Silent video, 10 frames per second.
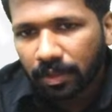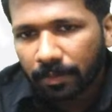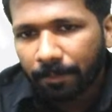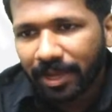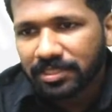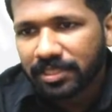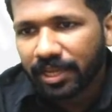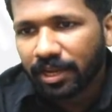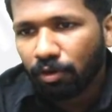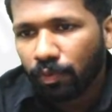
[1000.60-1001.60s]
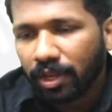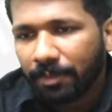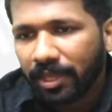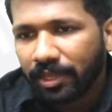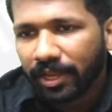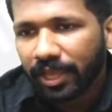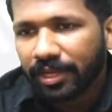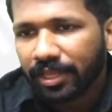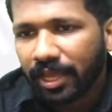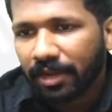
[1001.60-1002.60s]
Paise now will be
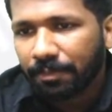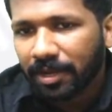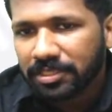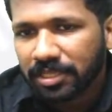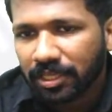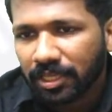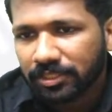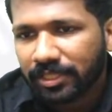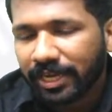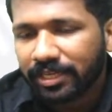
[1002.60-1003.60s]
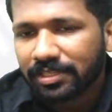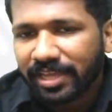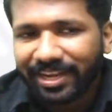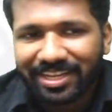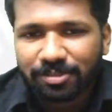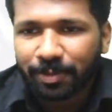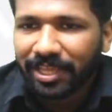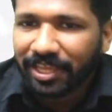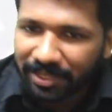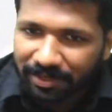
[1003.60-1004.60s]
99 paise. Yes, that is
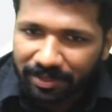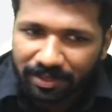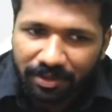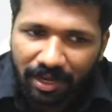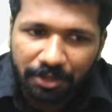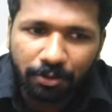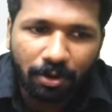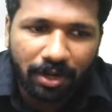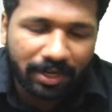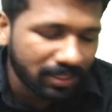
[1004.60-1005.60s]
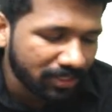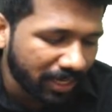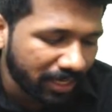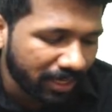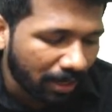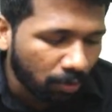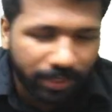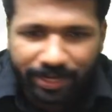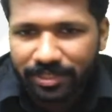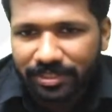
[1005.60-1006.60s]
satisfying. Are you all understanding how
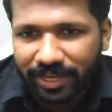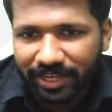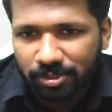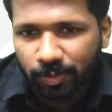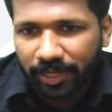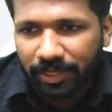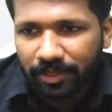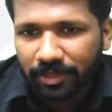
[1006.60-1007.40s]
that is satisfying?